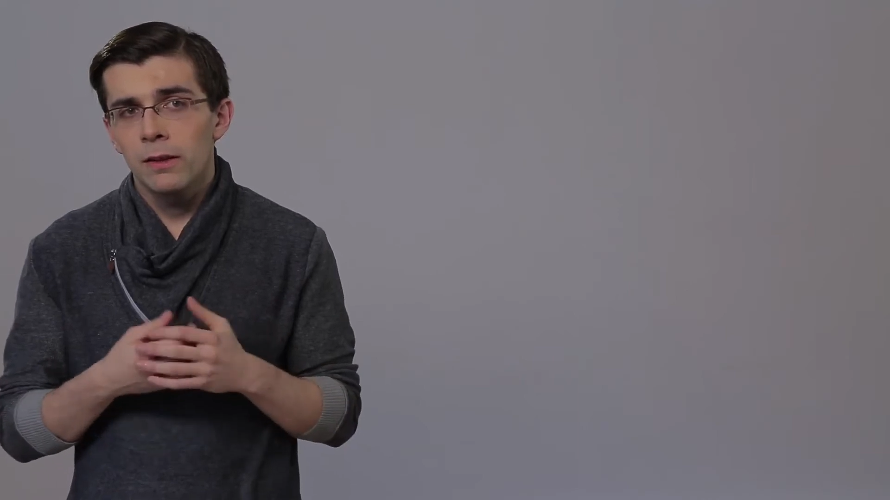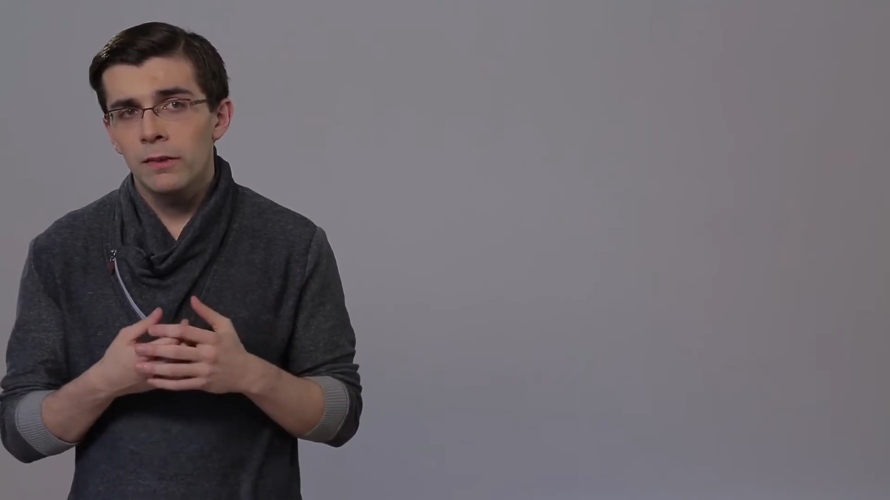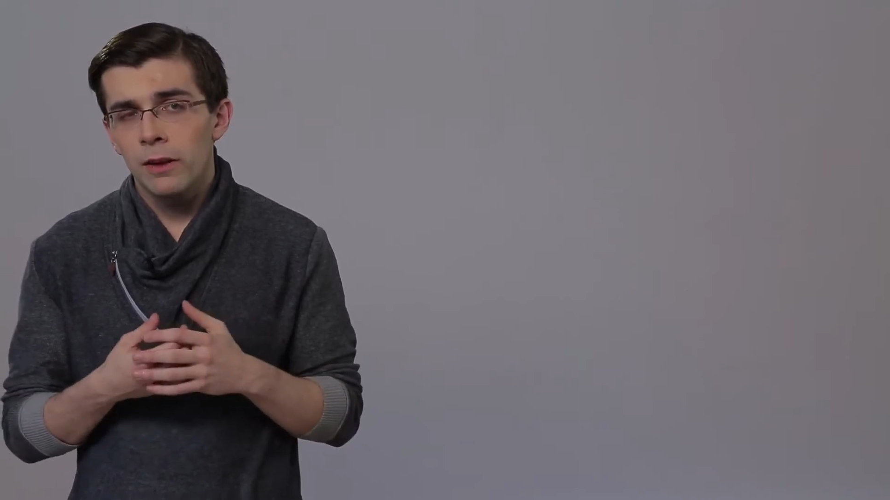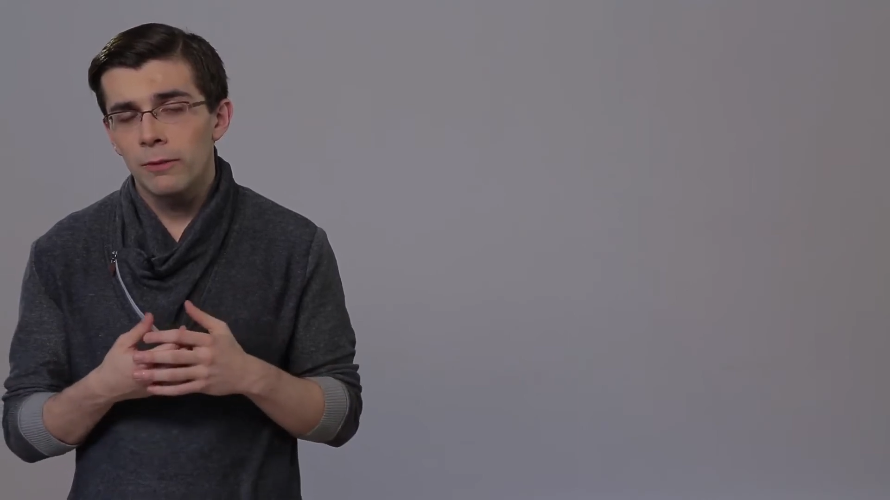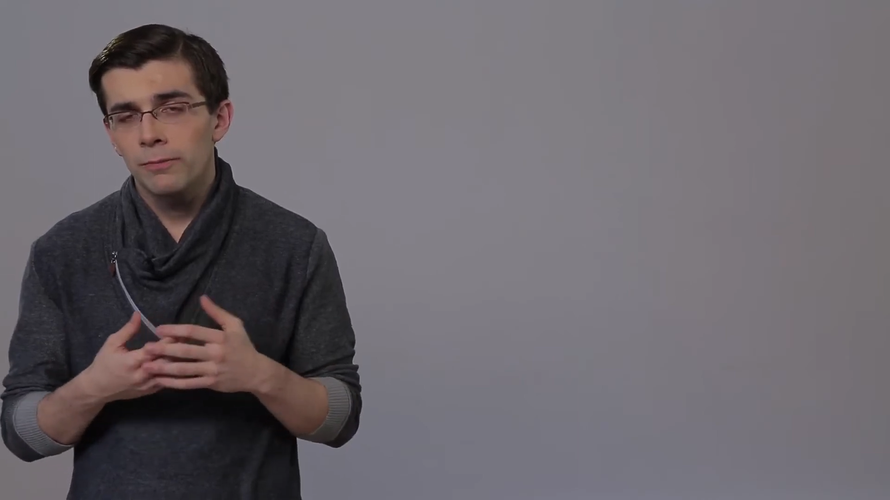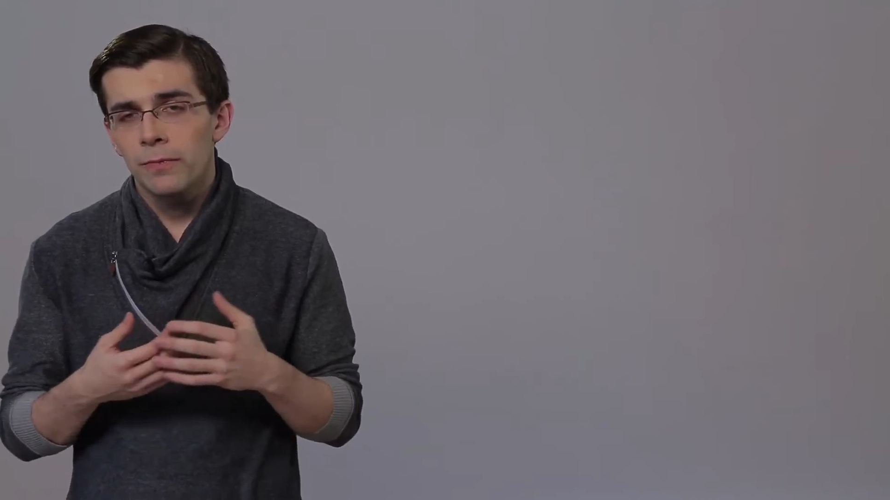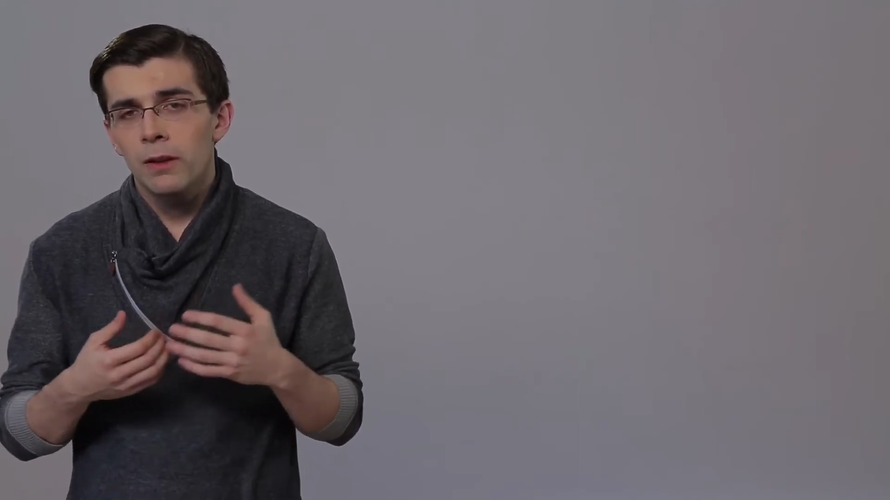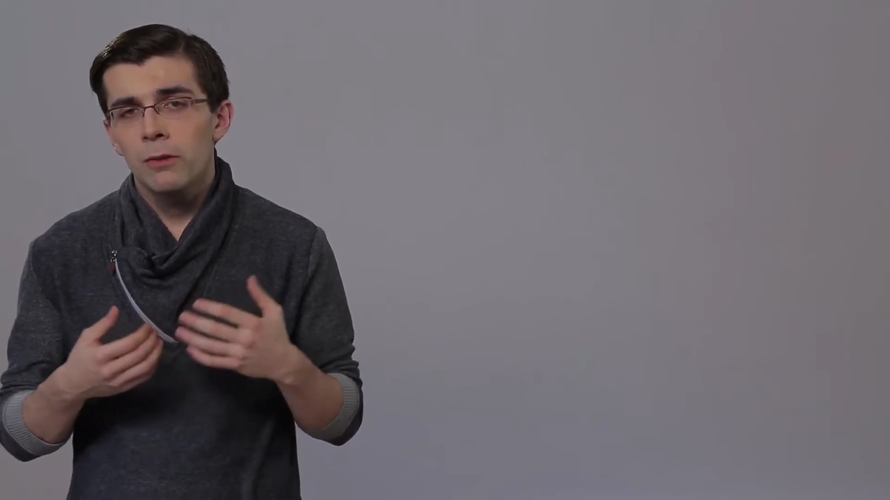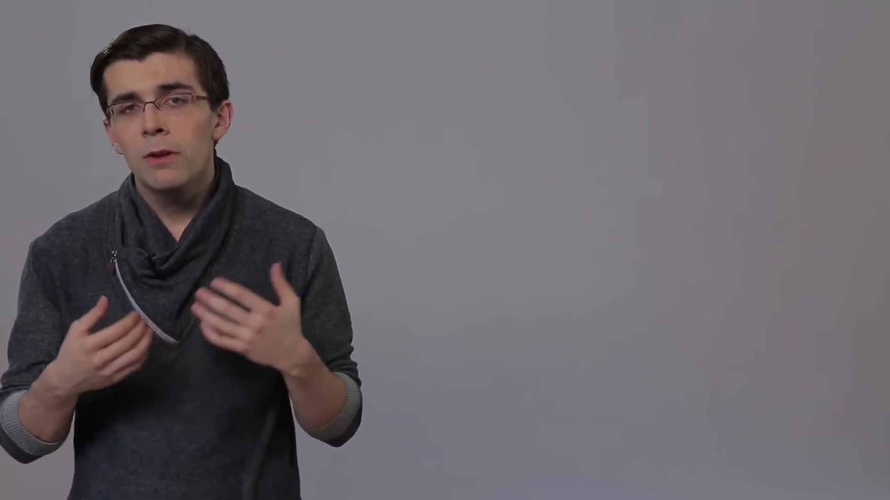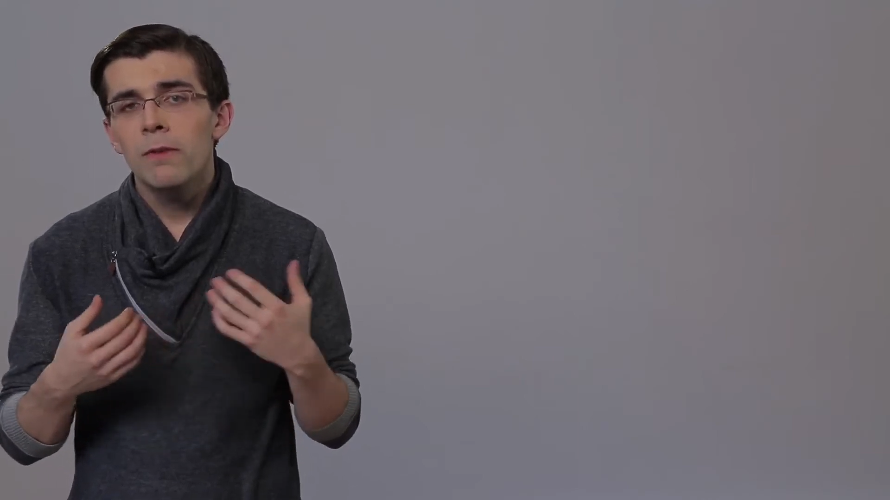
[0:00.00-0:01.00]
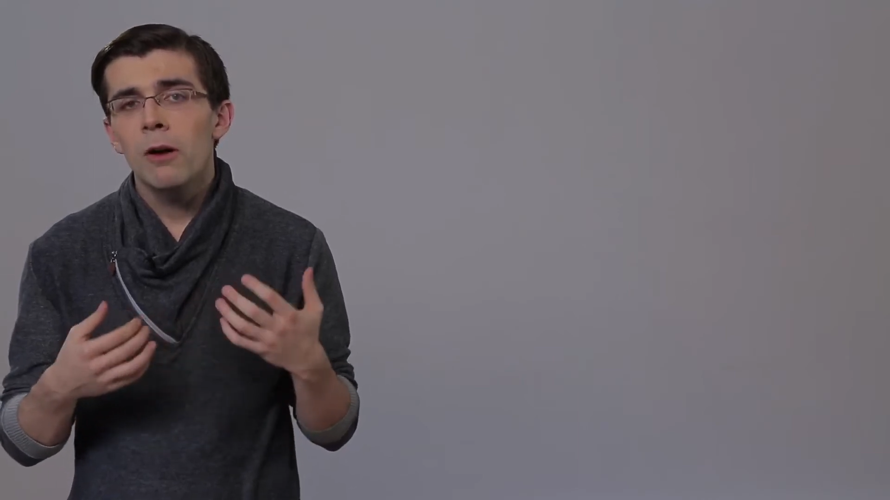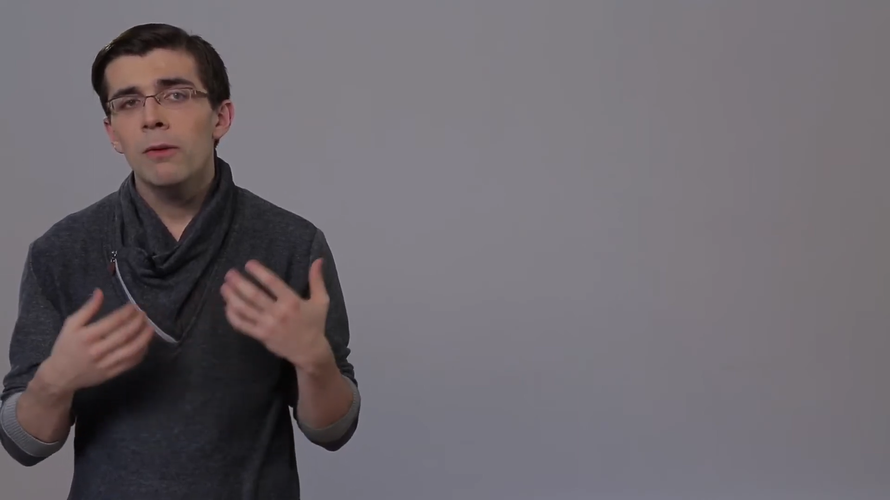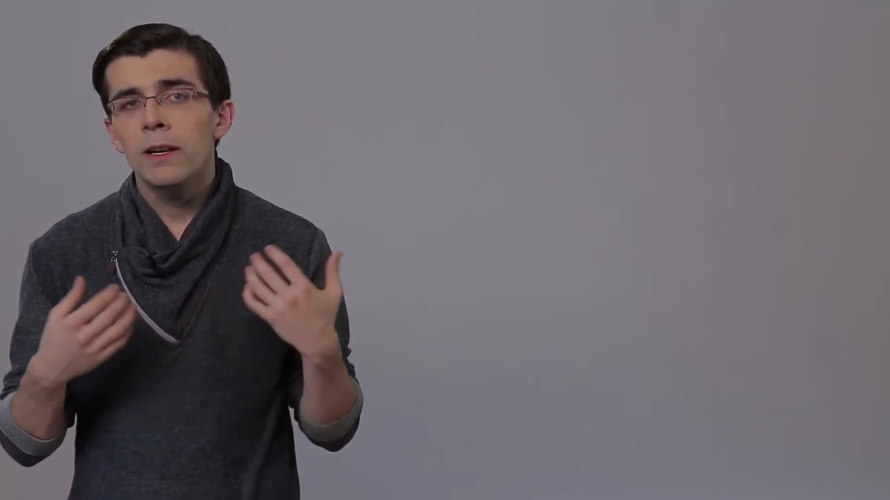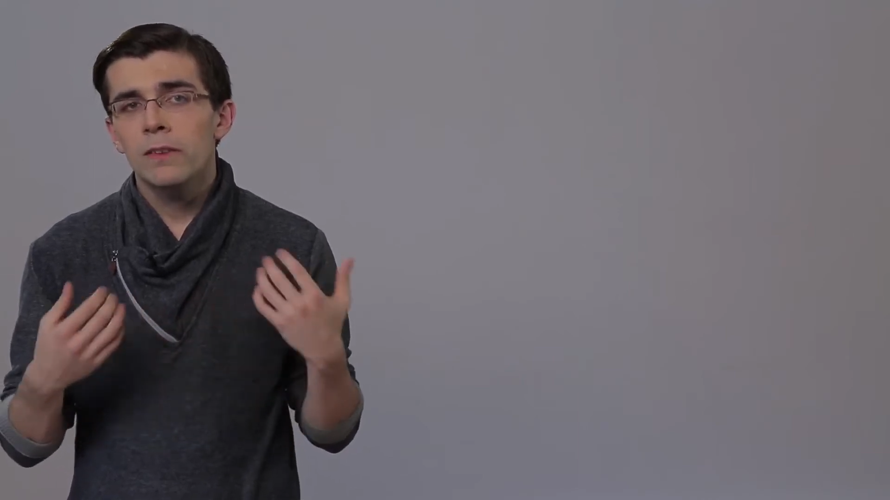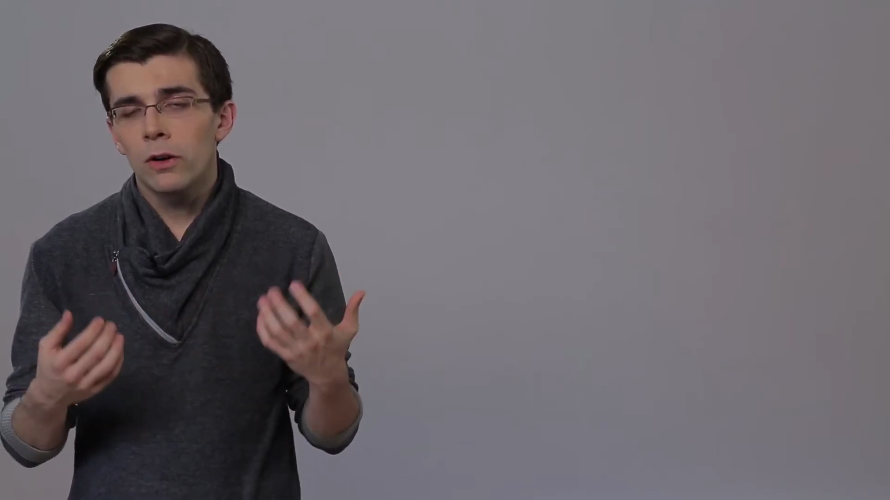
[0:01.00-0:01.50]
So, we've
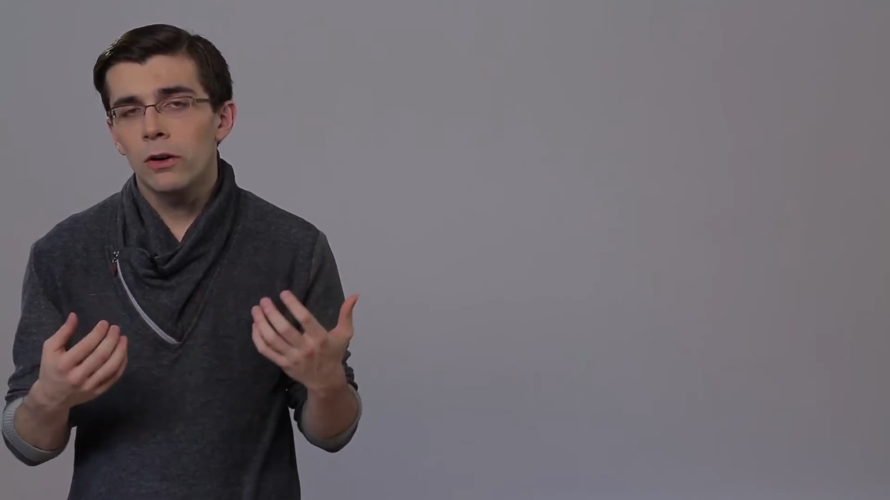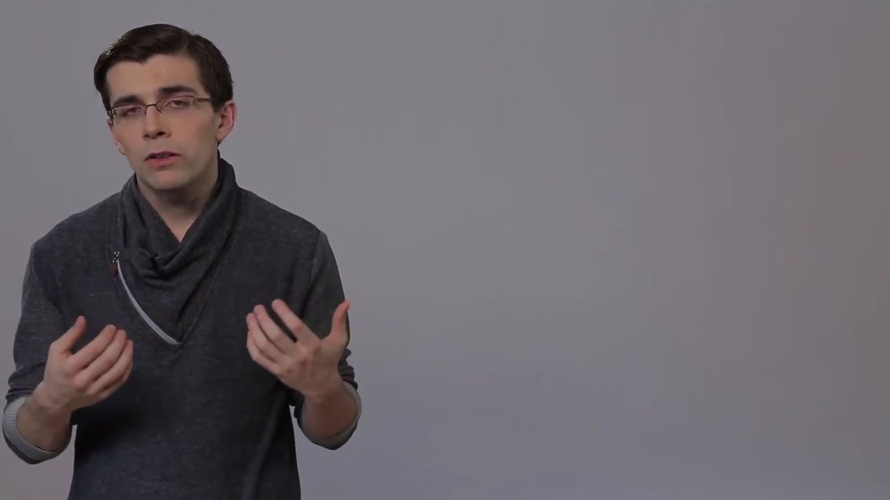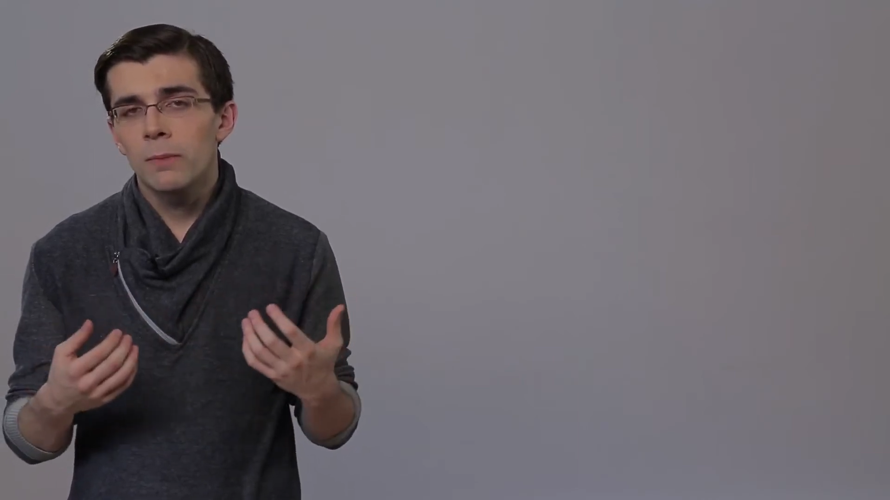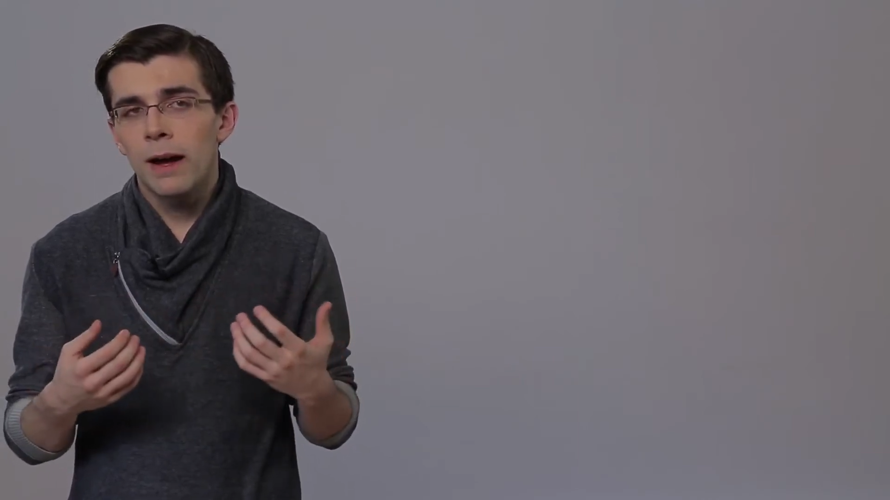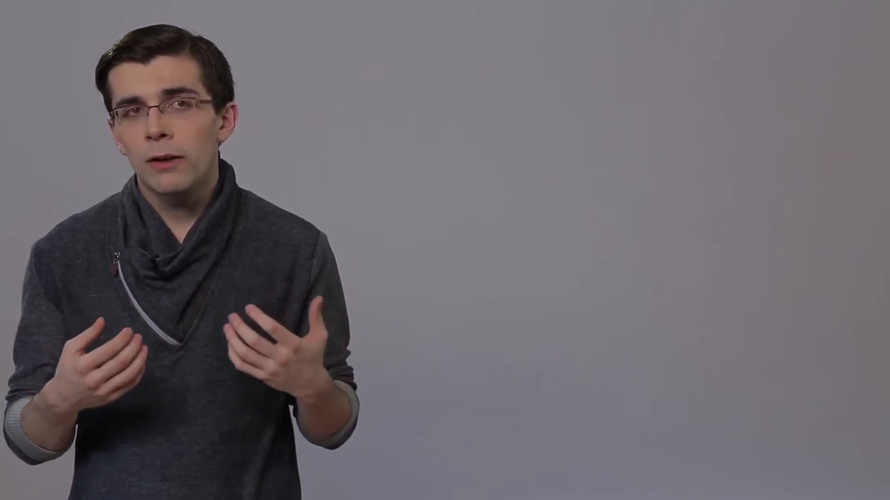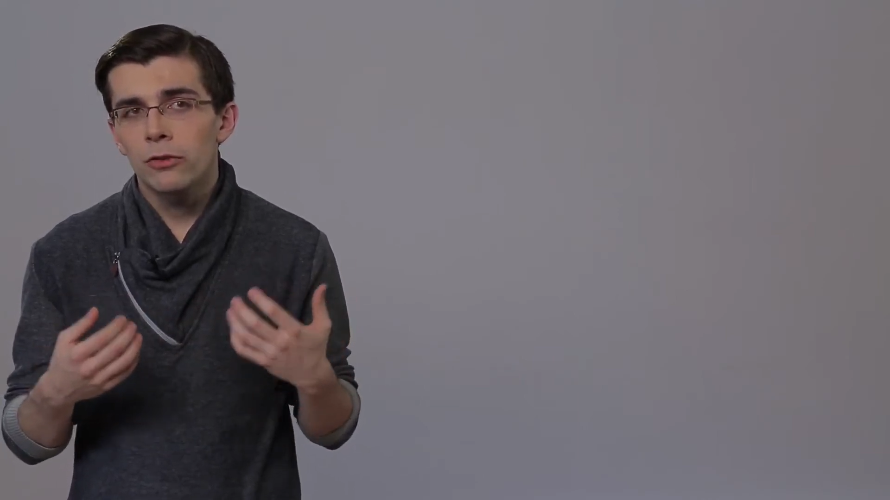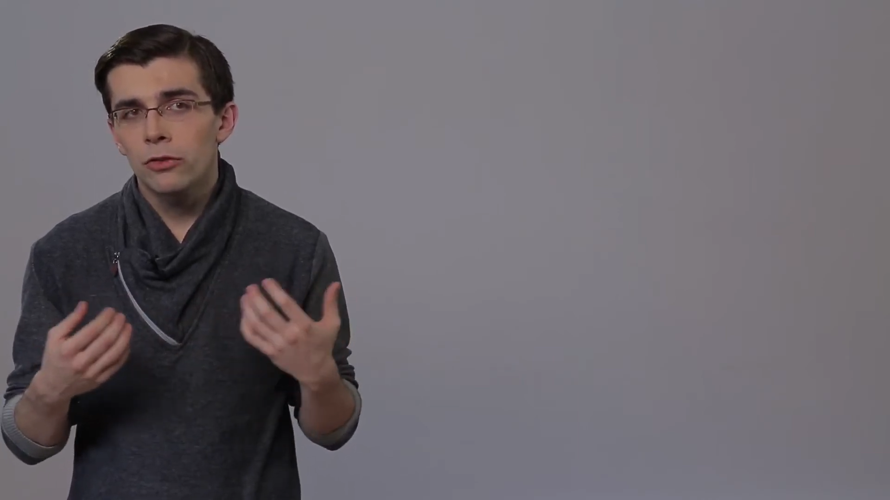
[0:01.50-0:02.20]
already talked about